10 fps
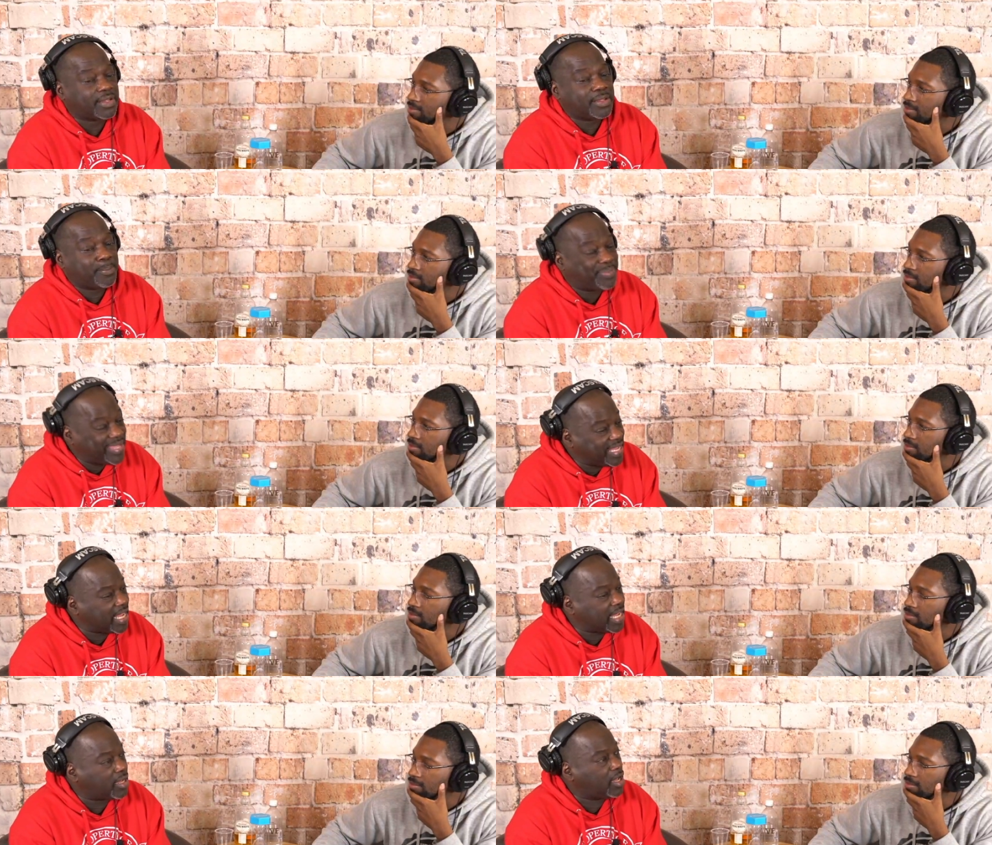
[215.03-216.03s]
Speaker 1: being. Mm-hmm.
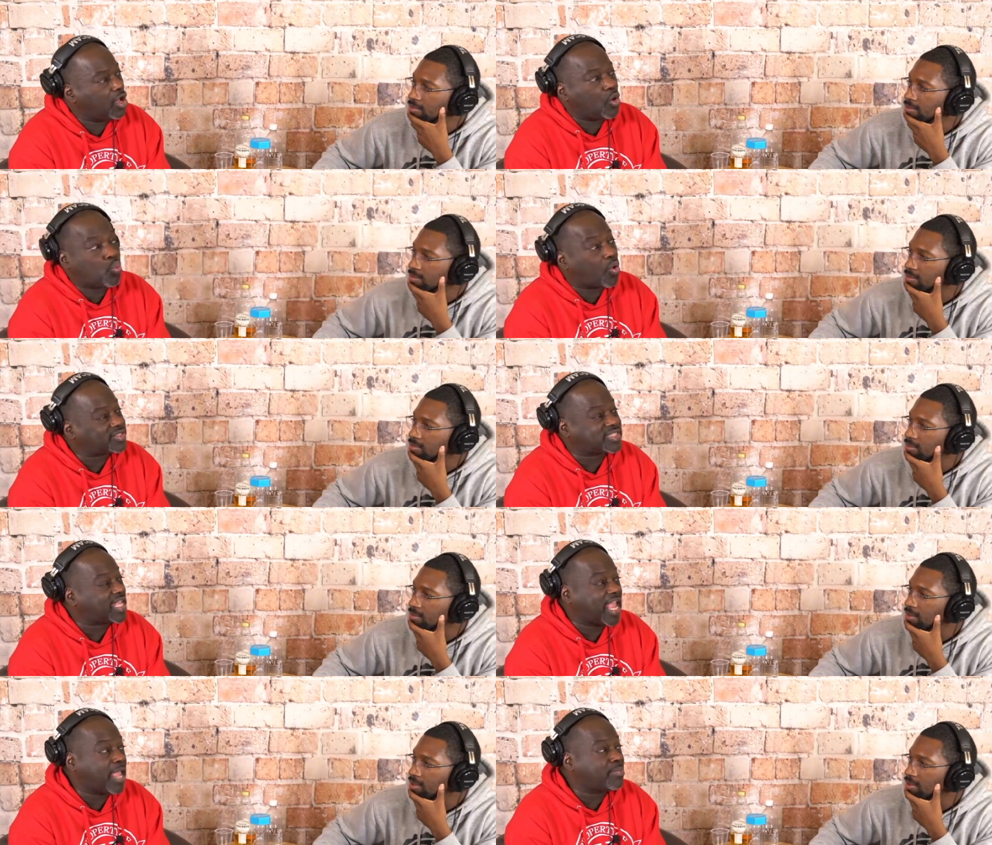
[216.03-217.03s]
Once they're
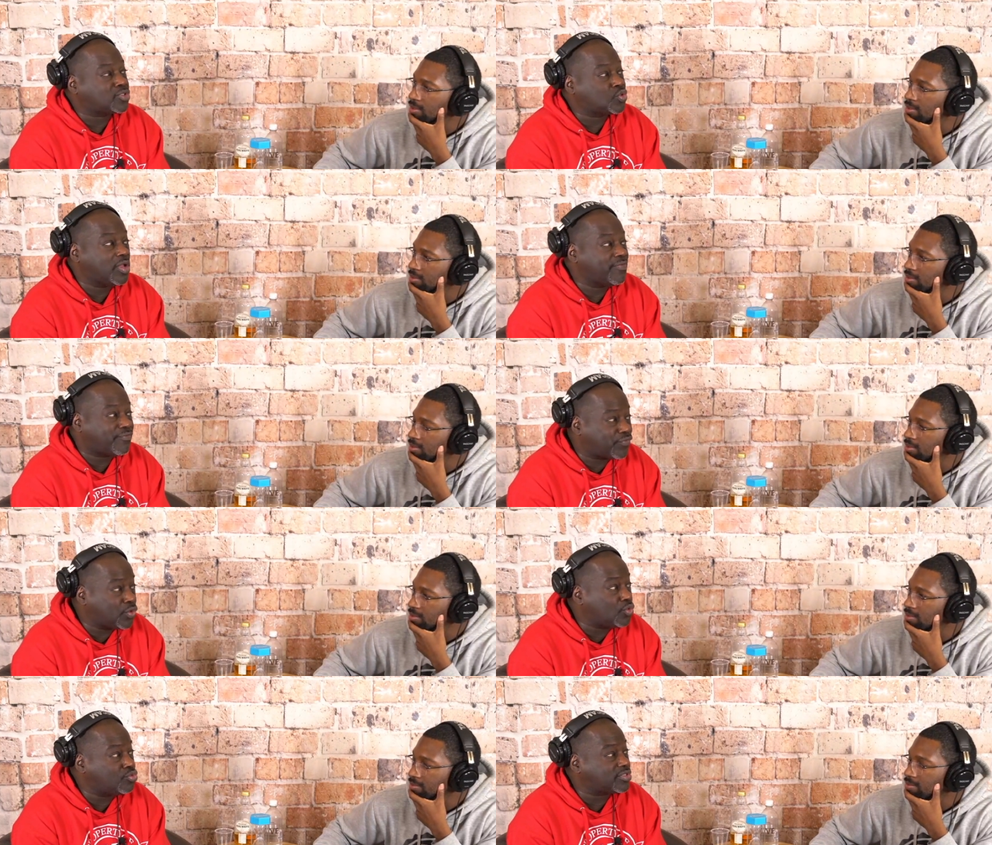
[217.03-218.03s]
able to
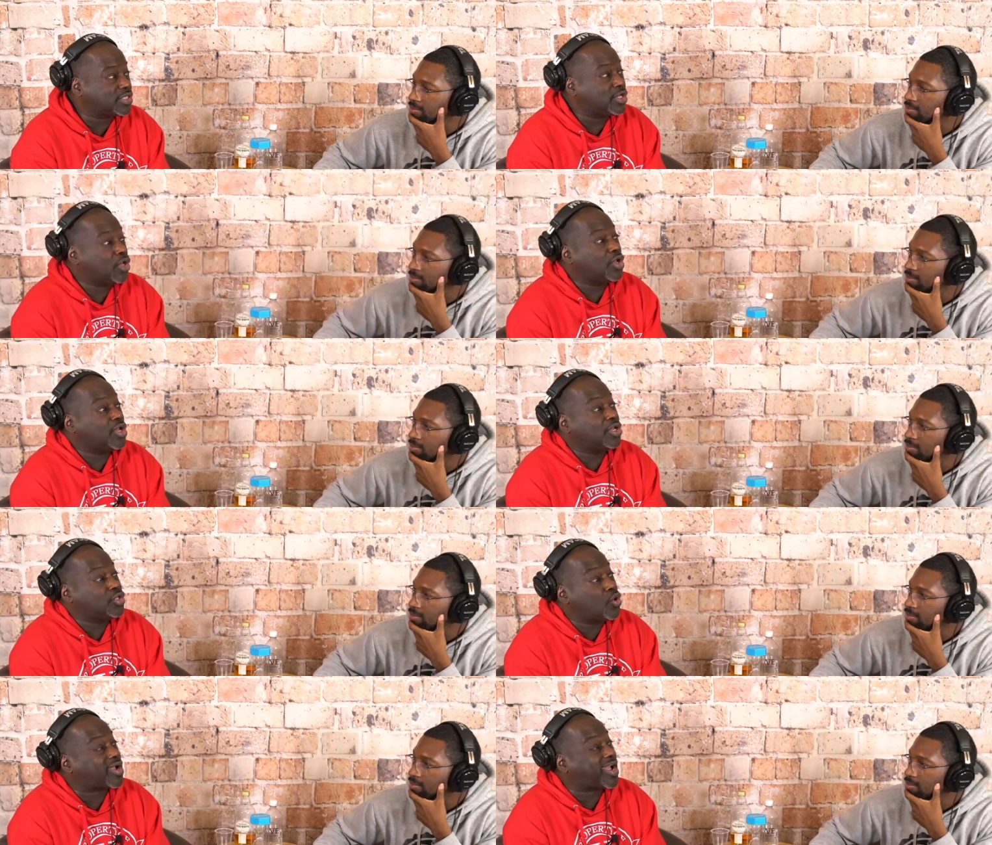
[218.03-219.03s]
infuse your
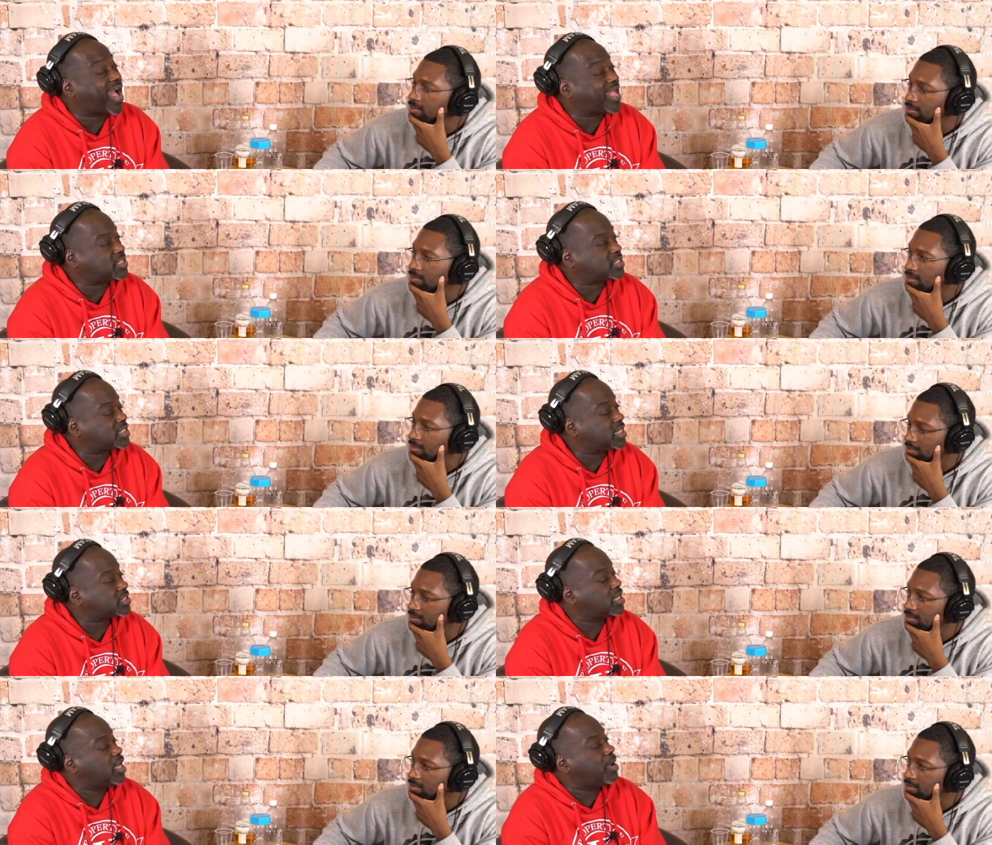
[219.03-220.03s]
consciousness,
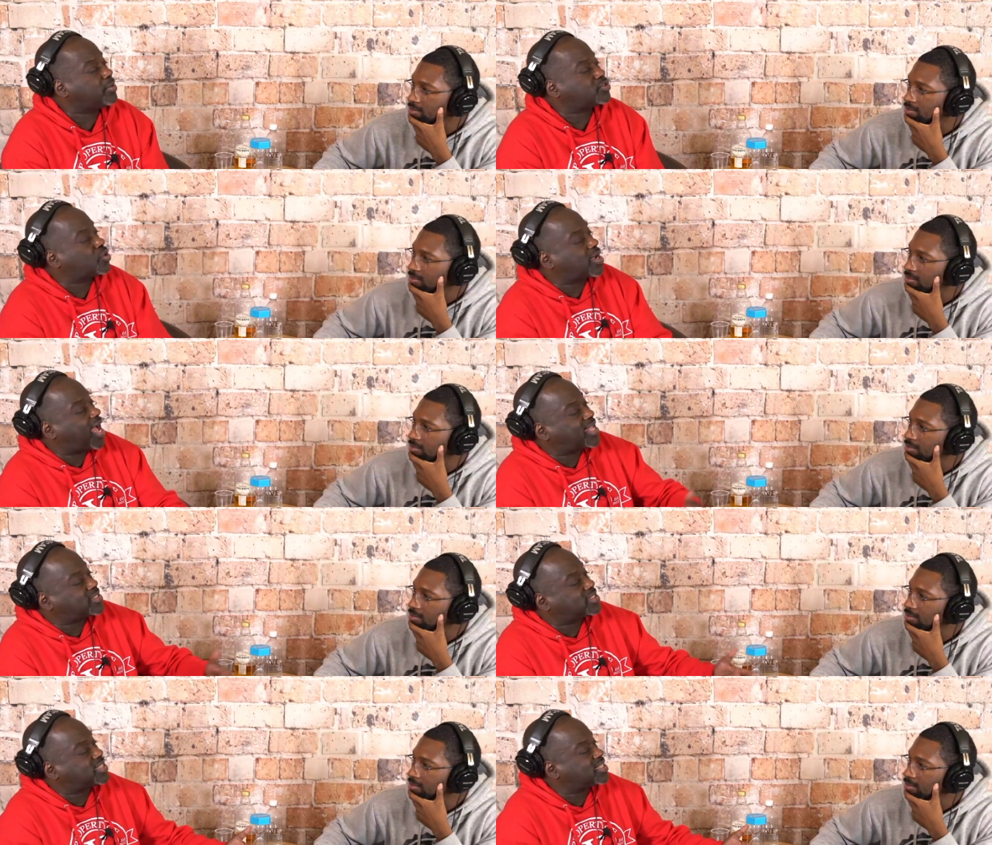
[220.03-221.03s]
but your
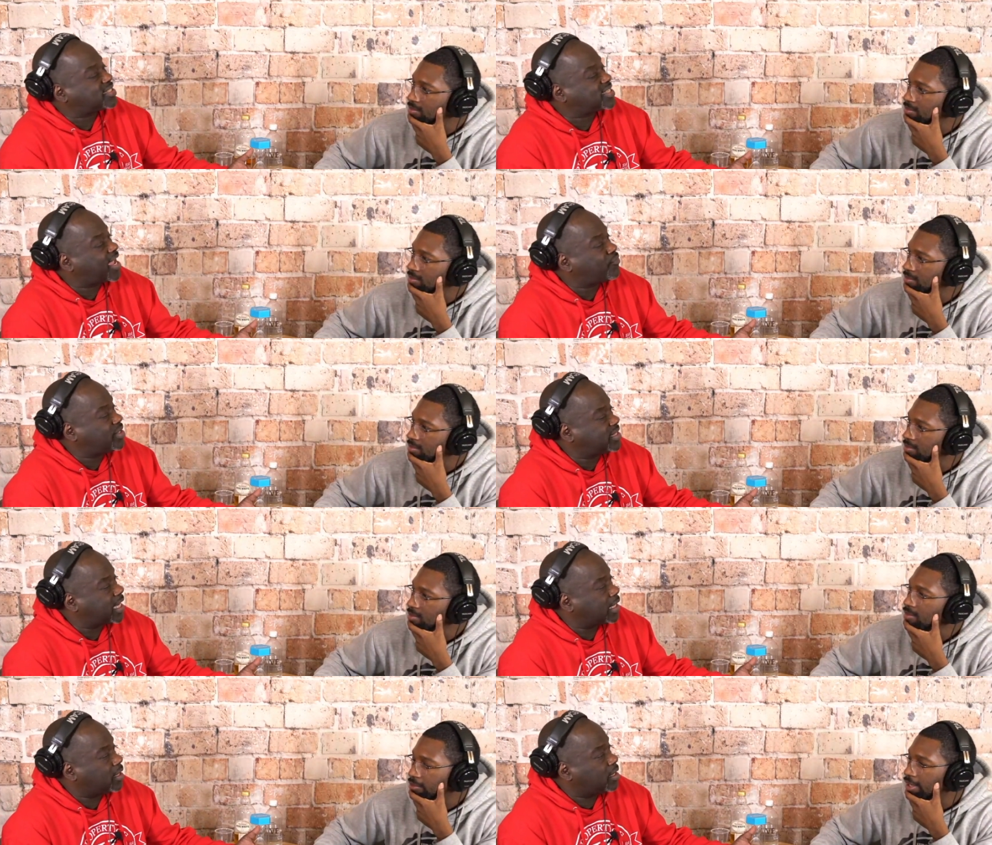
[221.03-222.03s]
consciousness is everything.
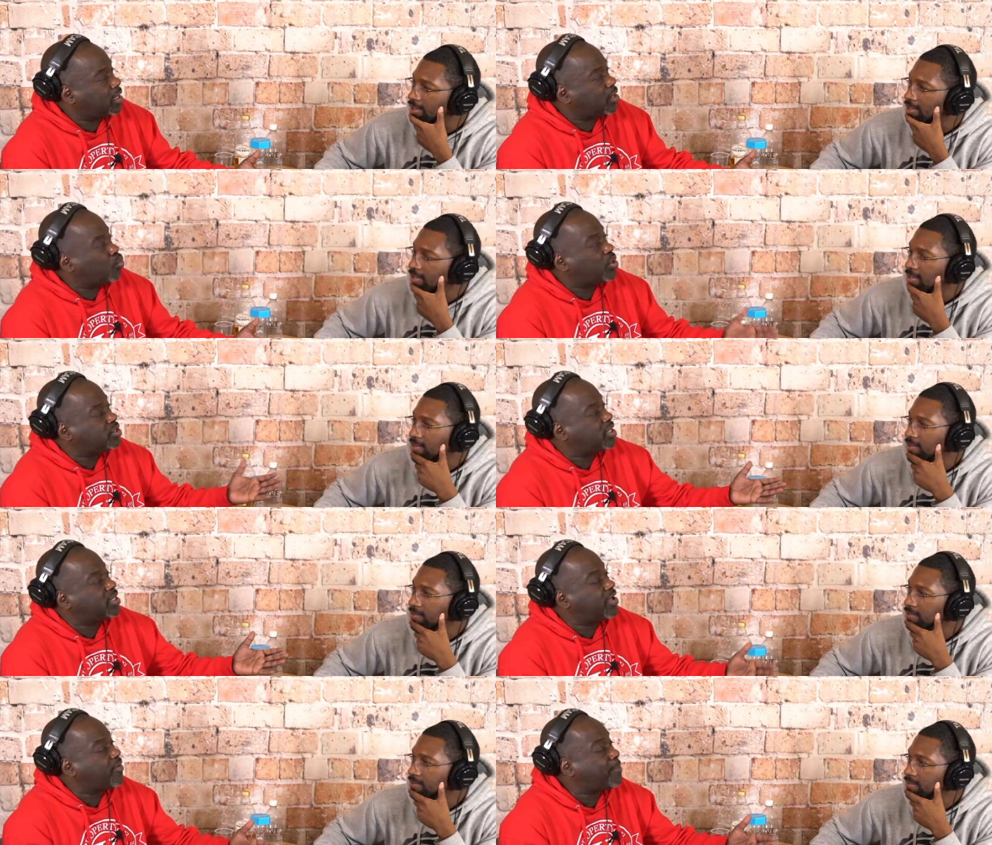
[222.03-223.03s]
Right. With,
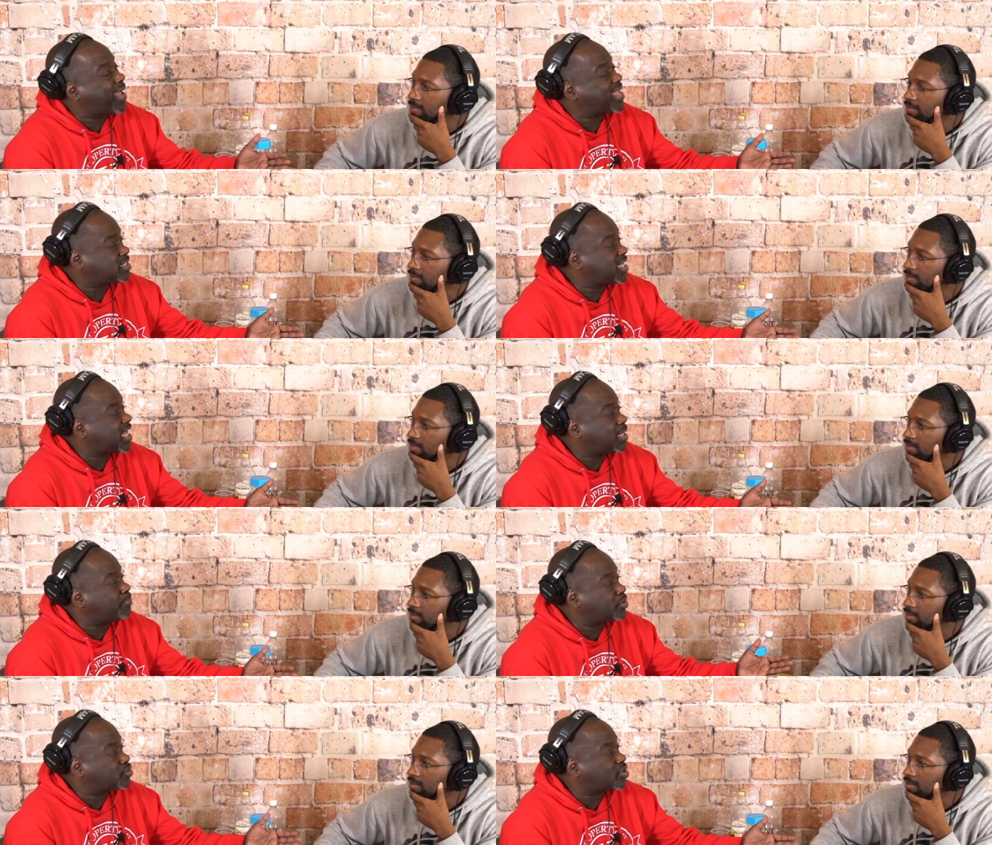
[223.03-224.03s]
imagine they could put
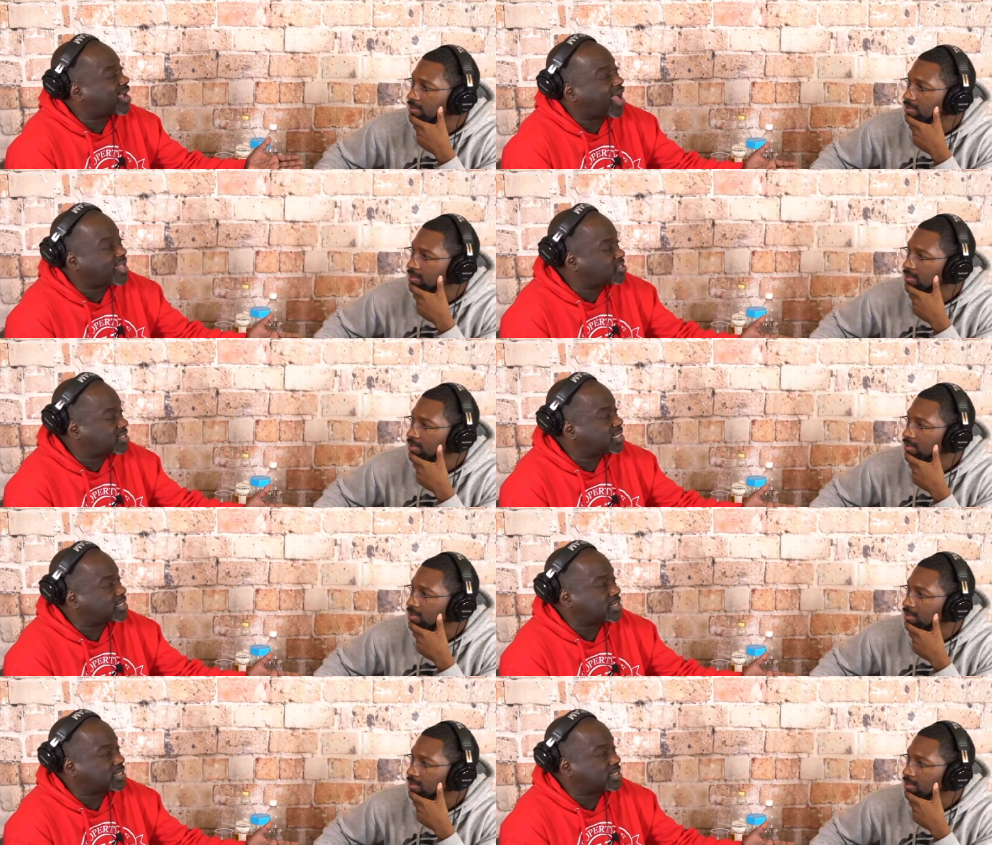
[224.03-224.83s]
your consciousness